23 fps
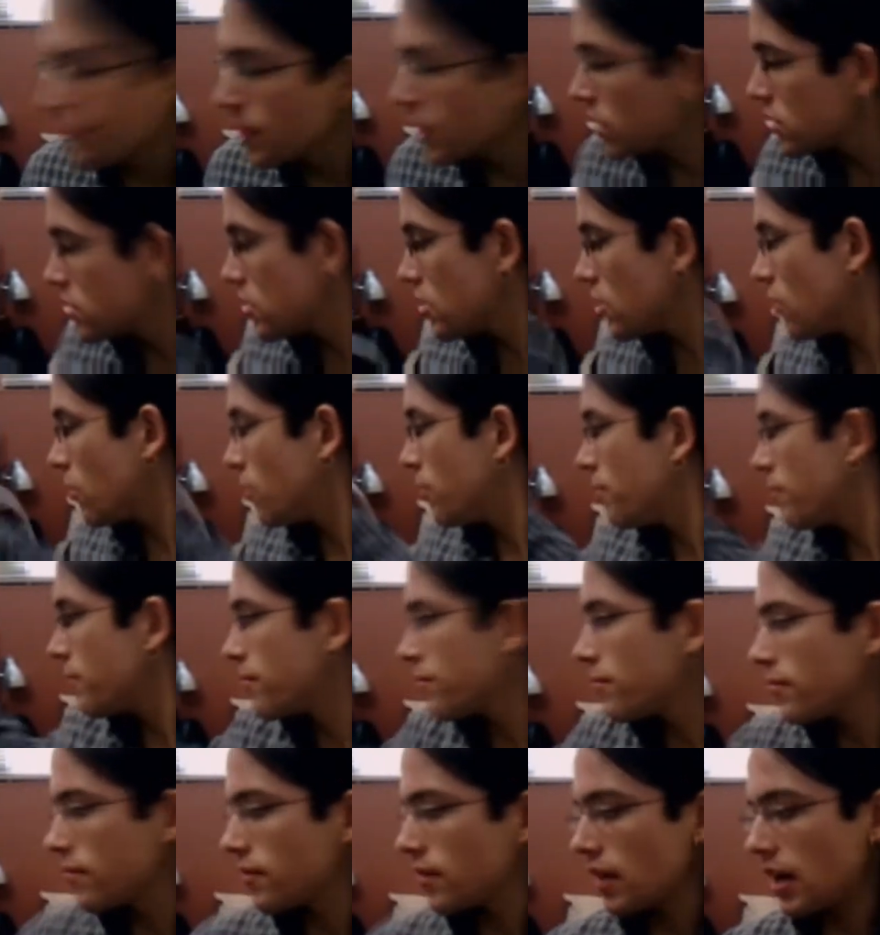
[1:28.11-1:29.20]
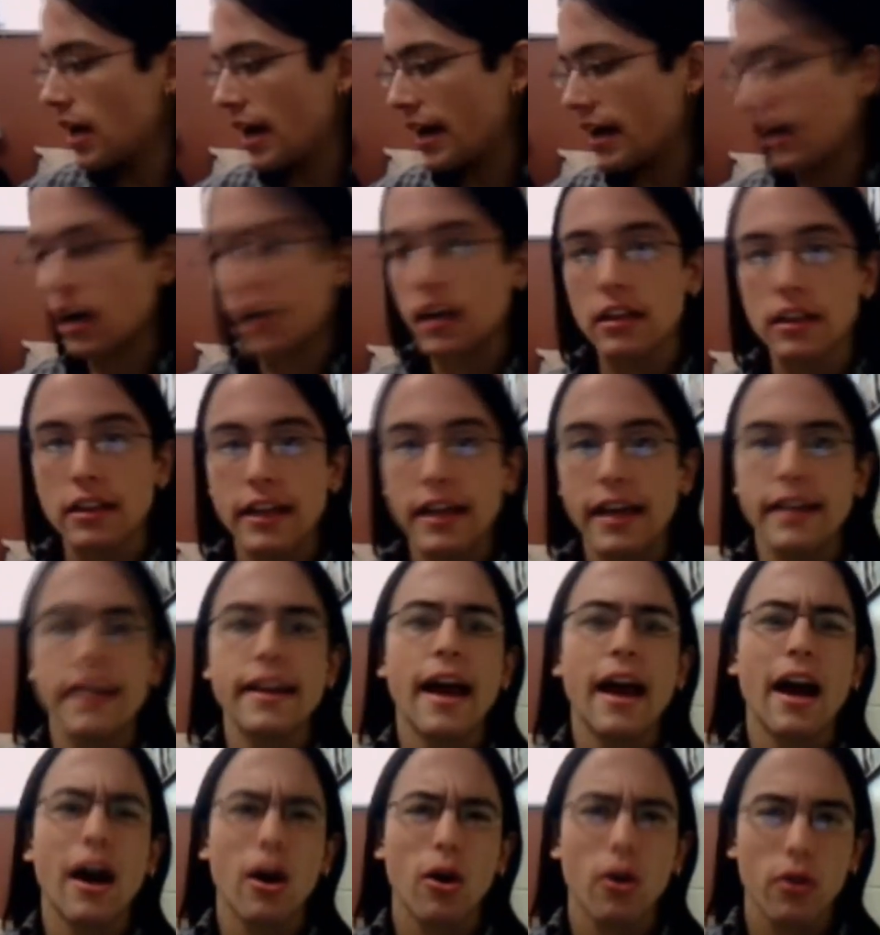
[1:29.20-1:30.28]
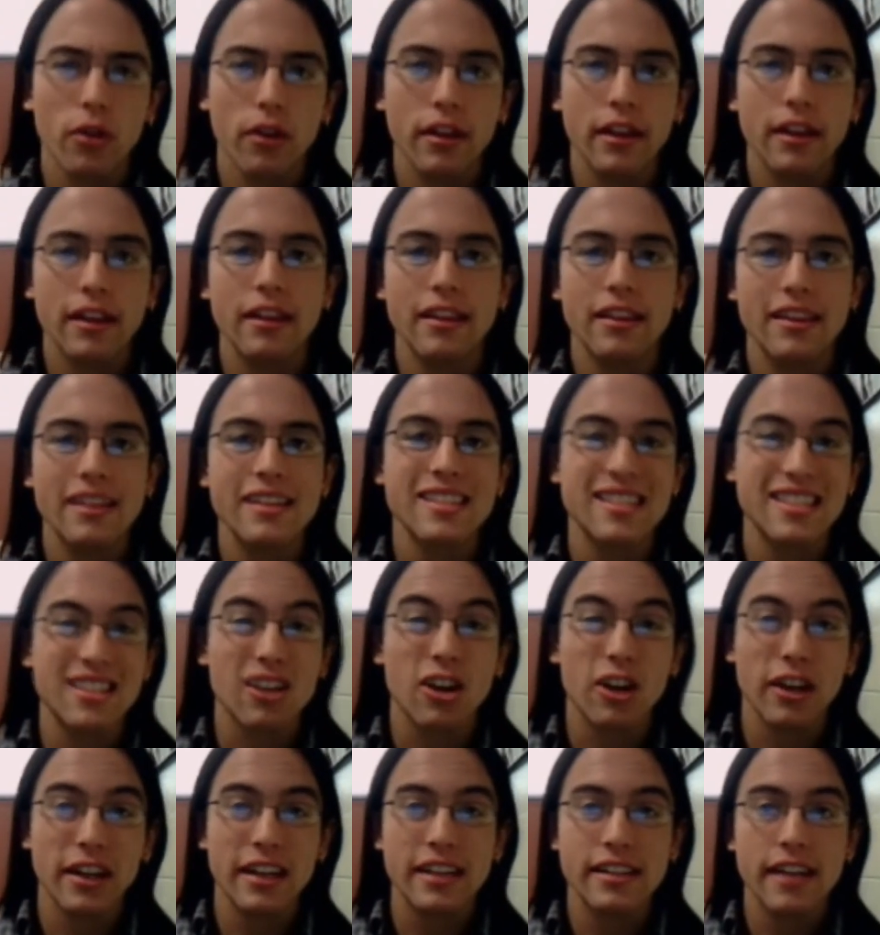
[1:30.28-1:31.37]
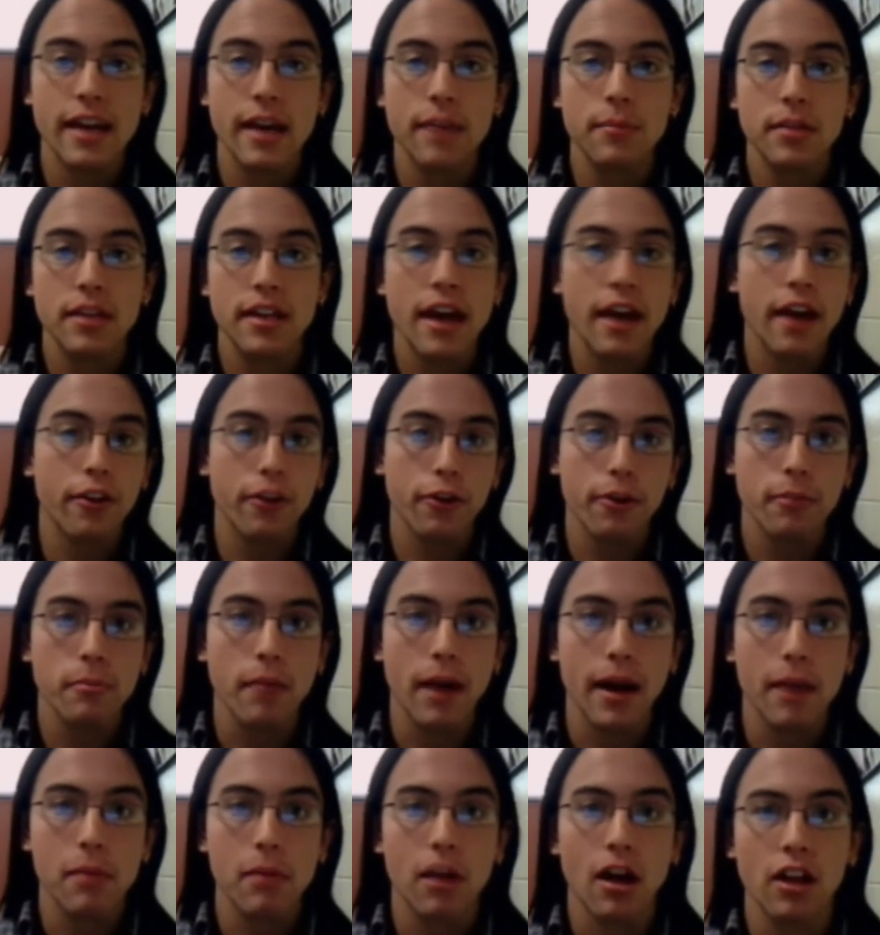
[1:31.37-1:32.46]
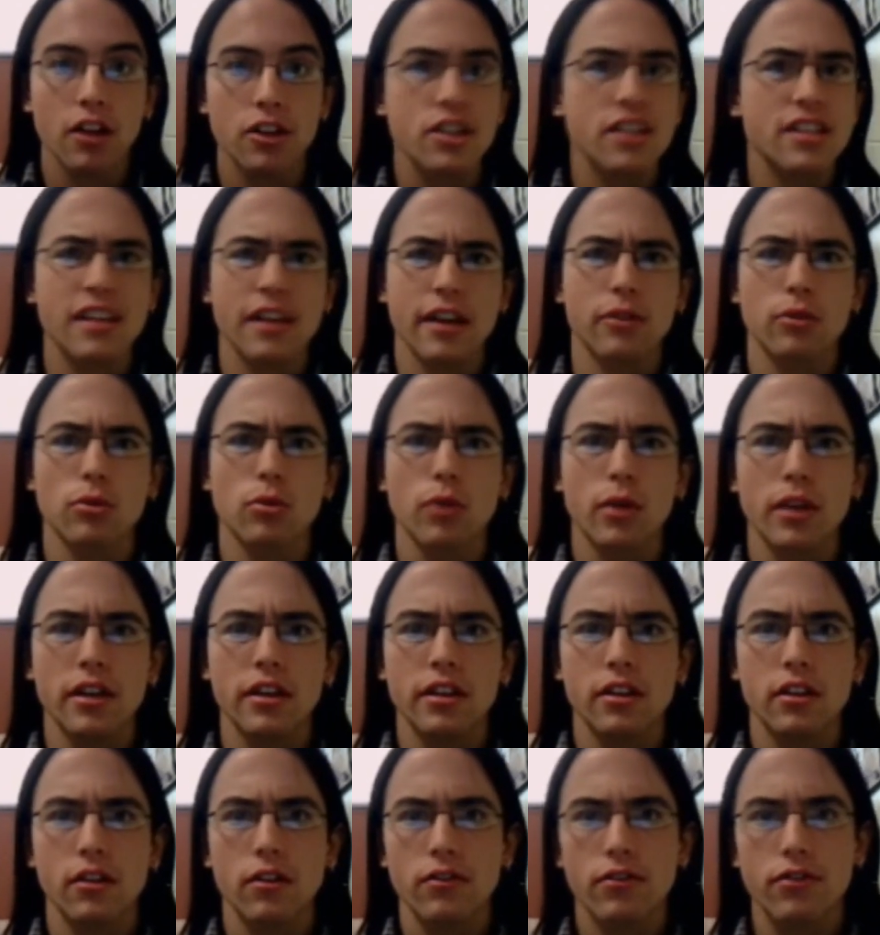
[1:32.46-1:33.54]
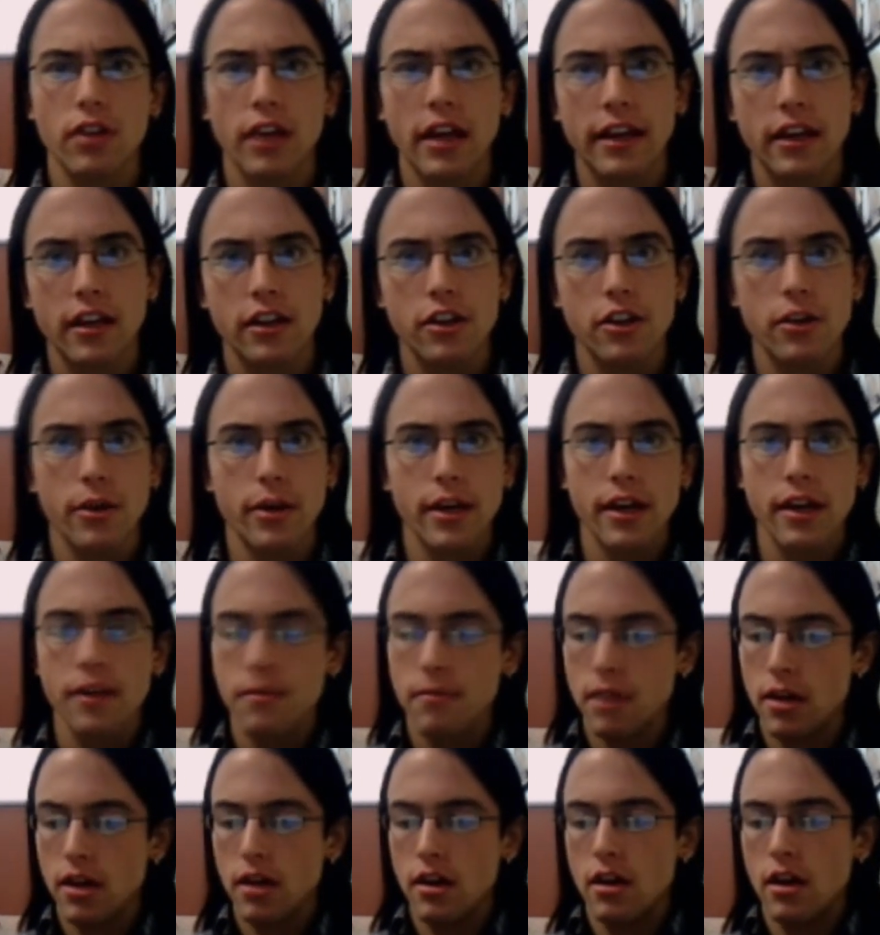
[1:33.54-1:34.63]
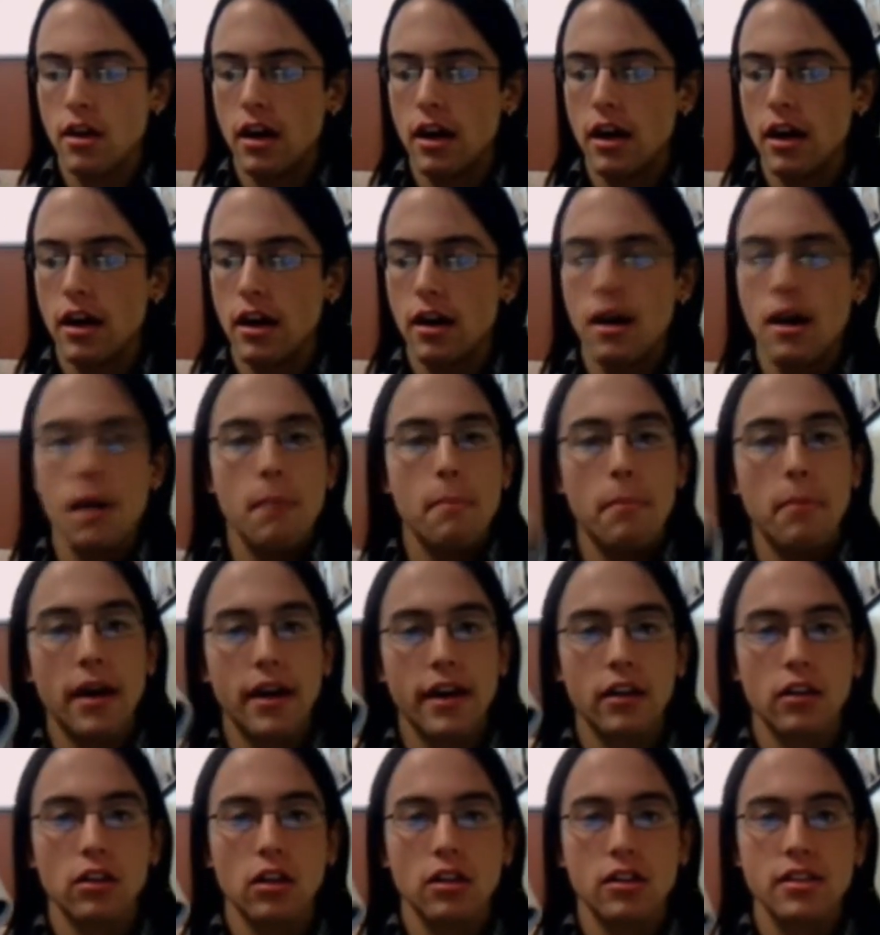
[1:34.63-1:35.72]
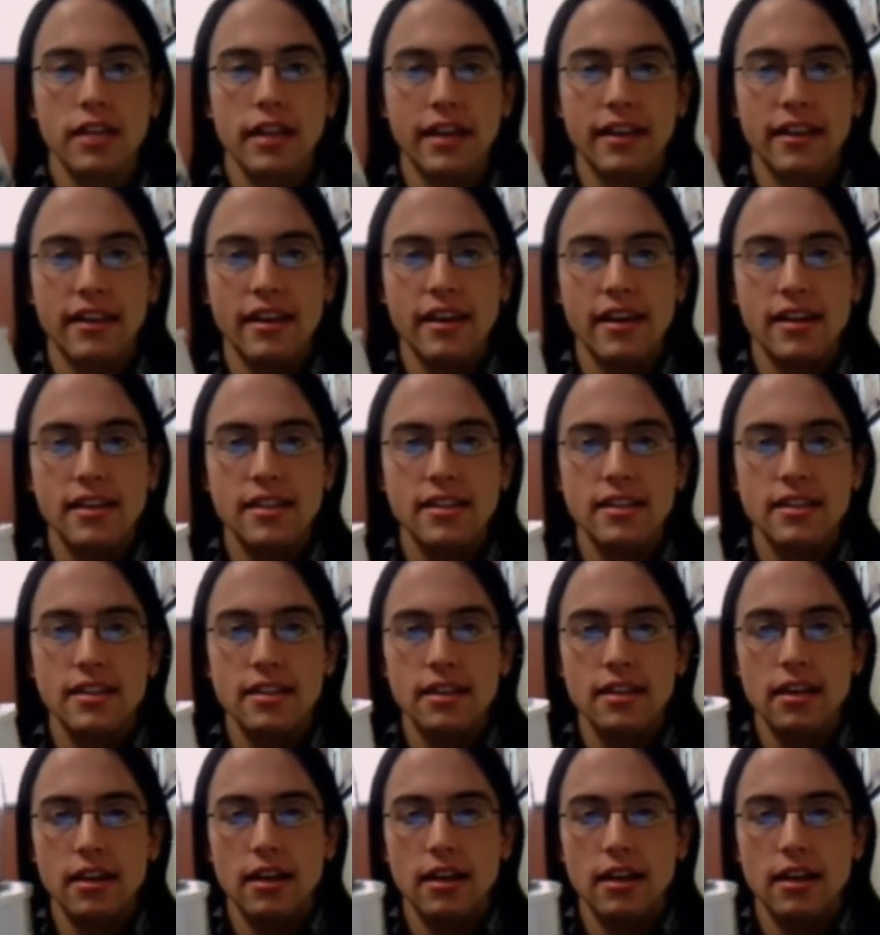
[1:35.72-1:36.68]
So I got a lid. Now this is already taped together. My apologies, I really don't feel like undoing it, but it looks like this.